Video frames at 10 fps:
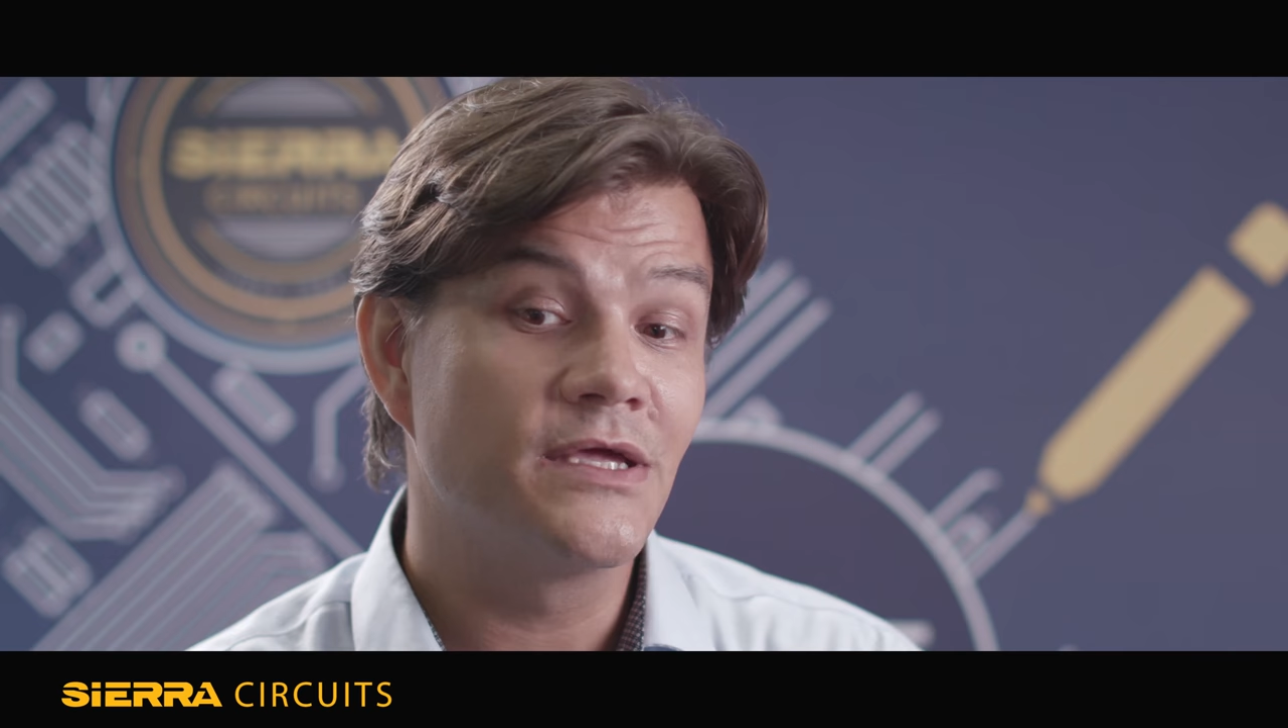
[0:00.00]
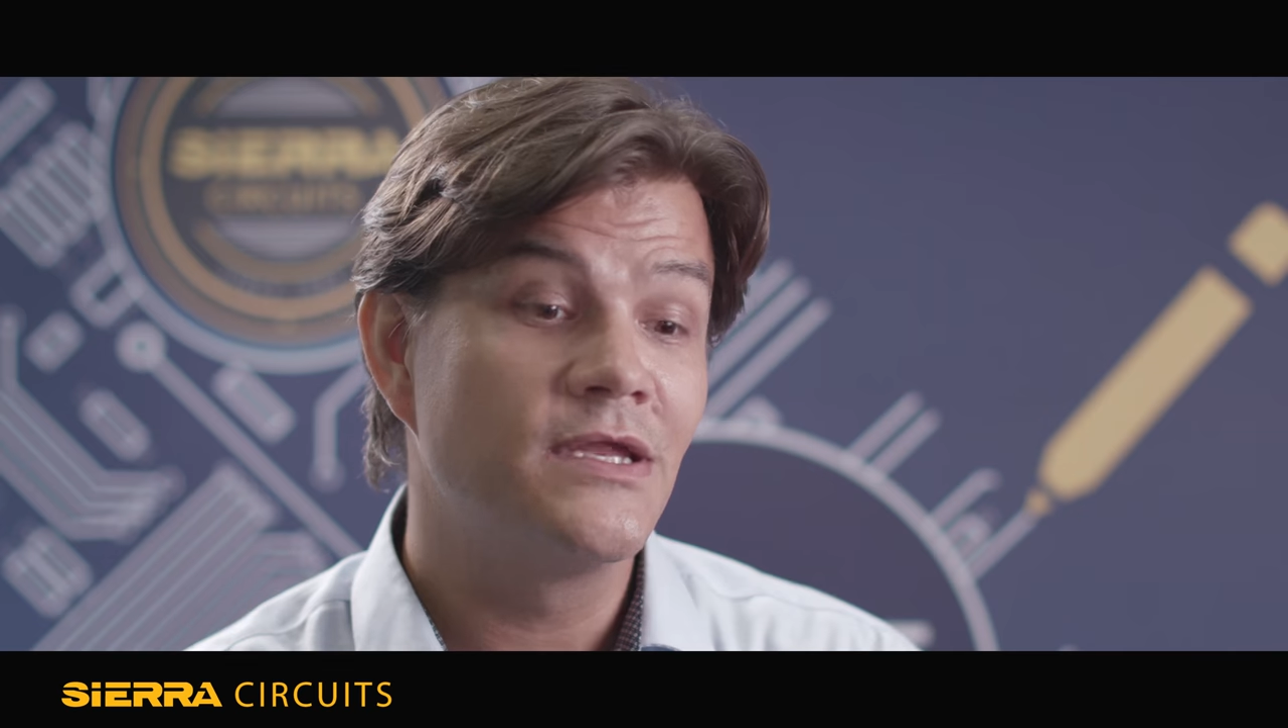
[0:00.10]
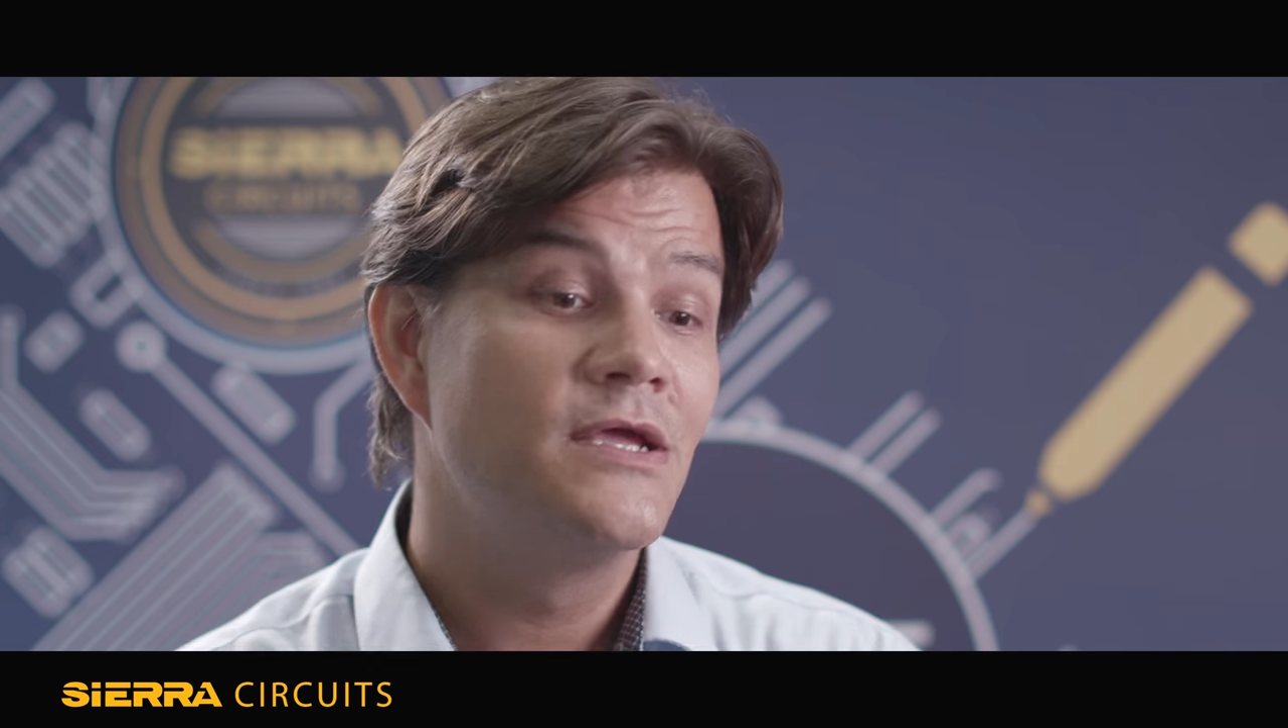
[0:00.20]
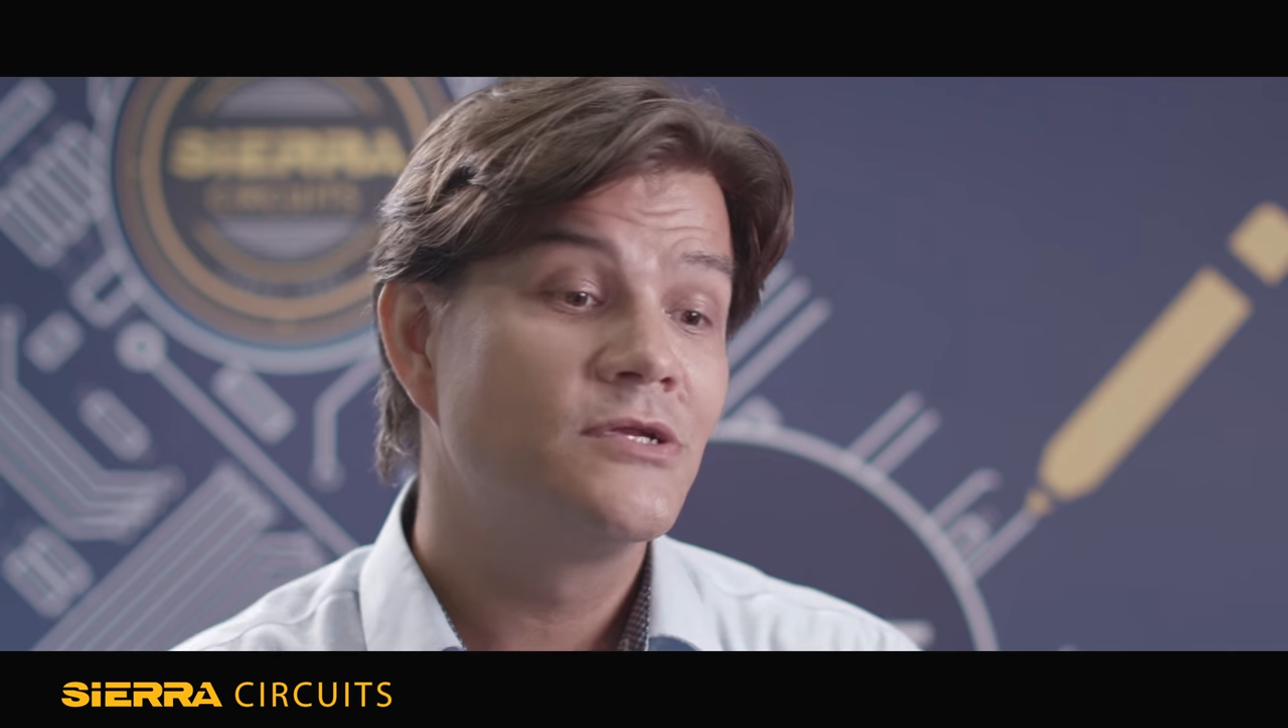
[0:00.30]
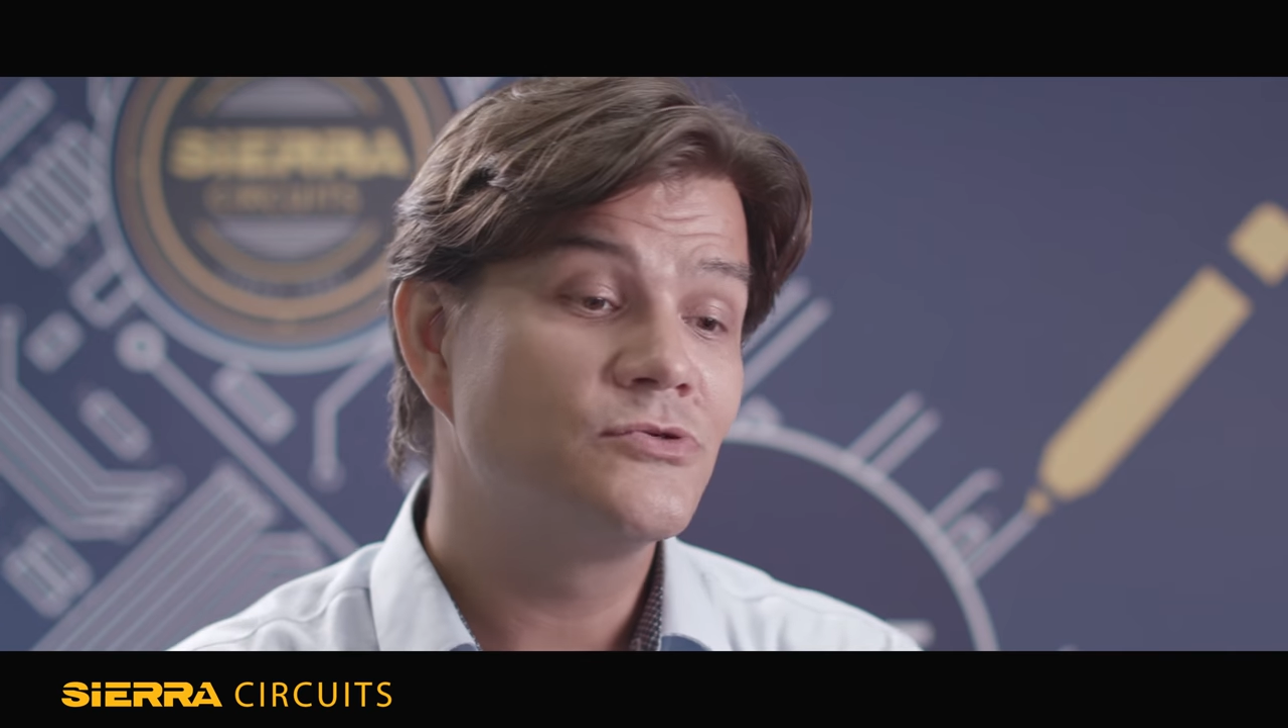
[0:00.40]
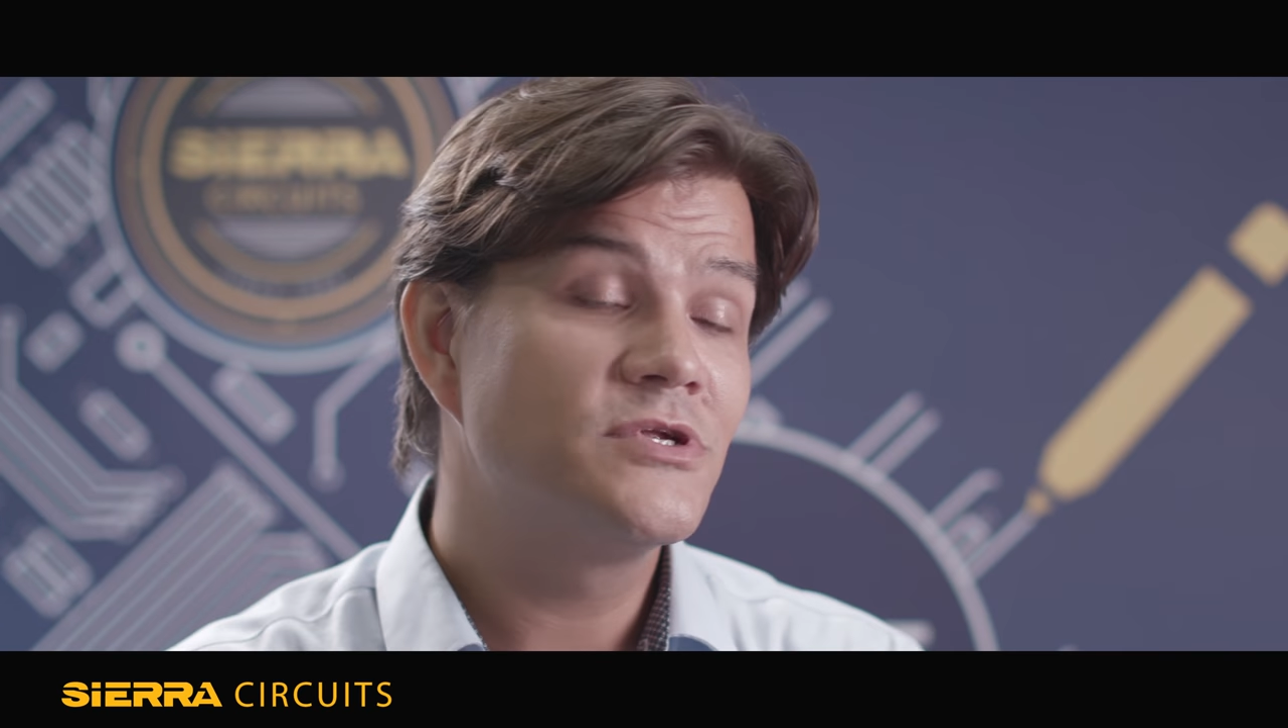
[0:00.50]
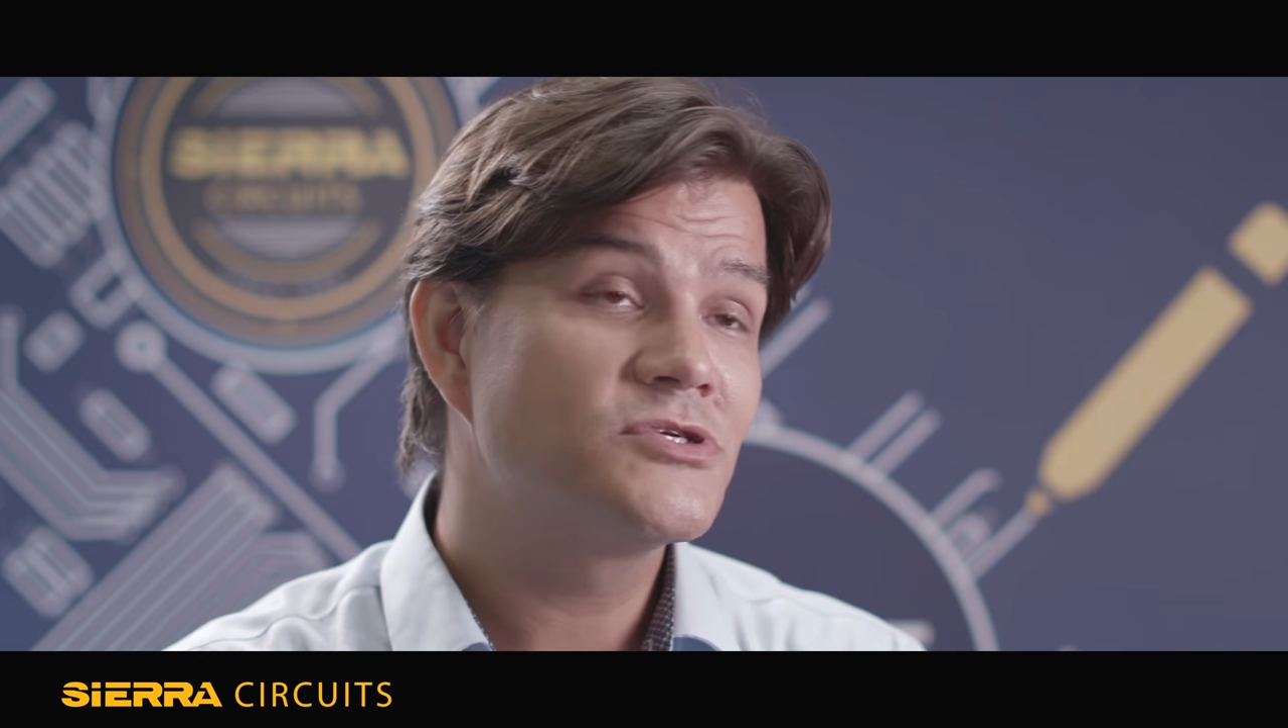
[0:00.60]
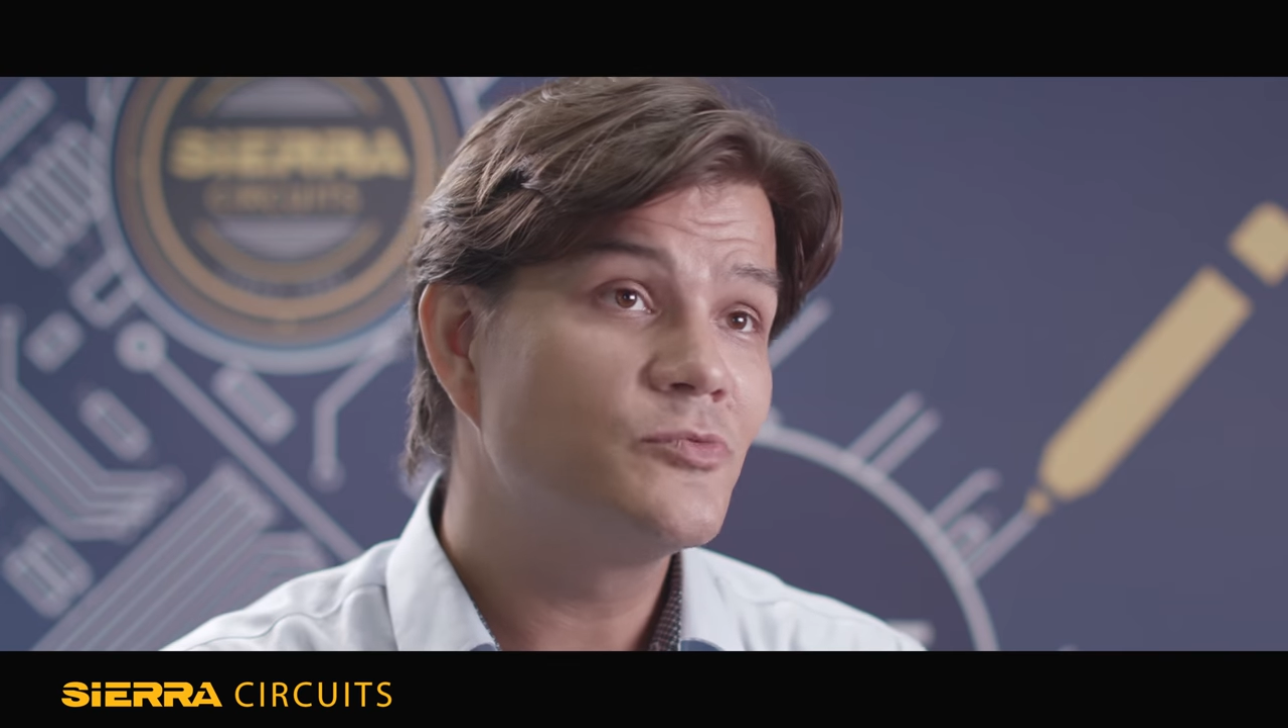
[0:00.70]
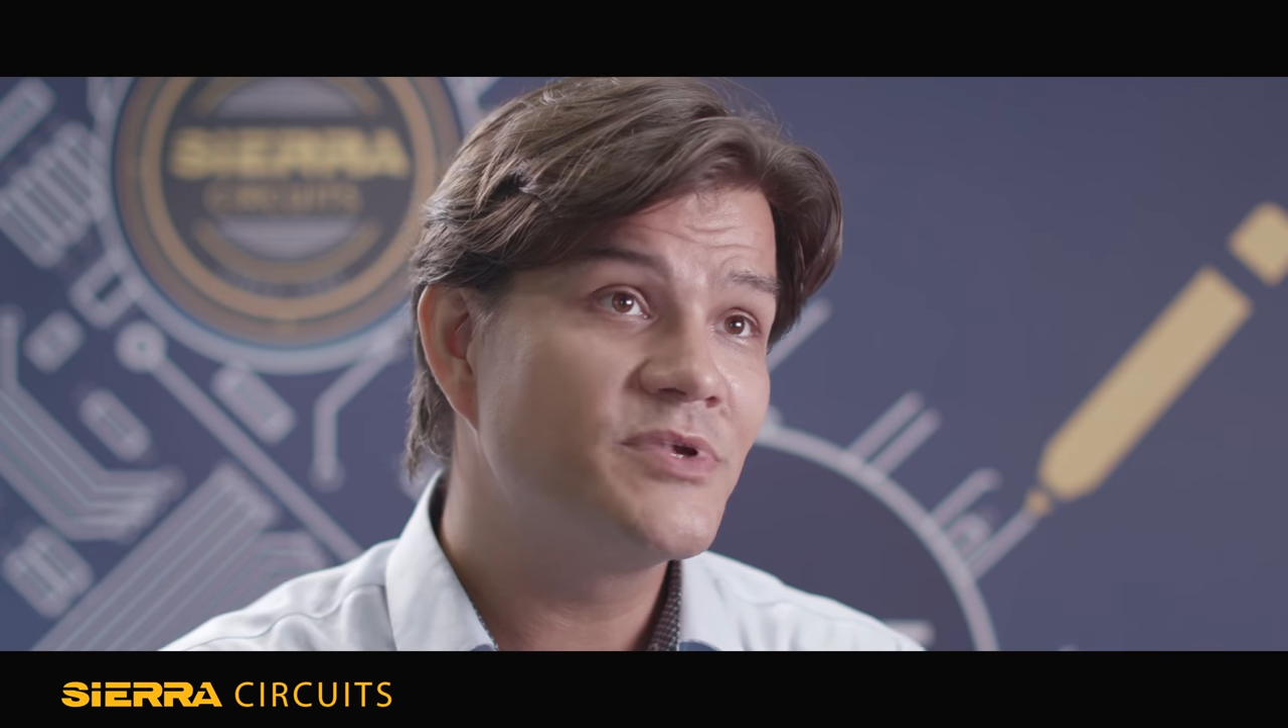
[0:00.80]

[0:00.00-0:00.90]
at traditional